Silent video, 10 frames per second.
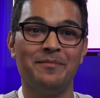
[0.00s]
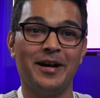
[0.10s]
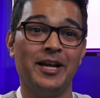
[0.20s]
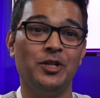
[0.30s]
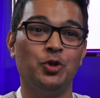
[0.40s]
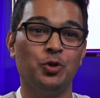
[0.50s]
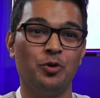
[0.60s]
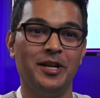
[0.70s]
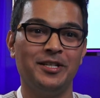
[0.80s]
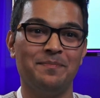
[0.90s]
I
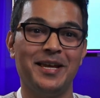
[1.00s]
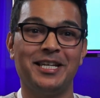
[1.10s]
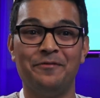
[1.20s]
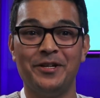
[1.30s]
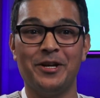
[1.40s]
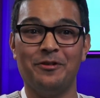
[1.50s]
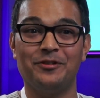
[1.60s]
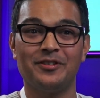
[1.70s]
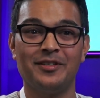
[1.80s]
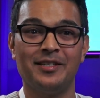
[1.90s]
enjoyed making
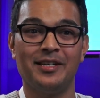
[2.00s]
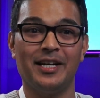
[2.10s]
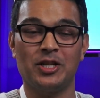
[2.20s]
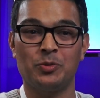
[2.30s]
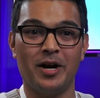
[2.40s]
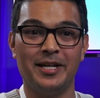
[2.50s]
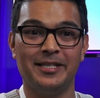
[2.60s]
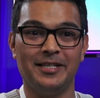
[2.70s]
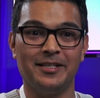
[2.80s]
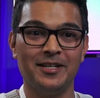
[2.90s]
videos, and that's what I
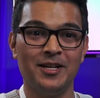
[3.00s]
did.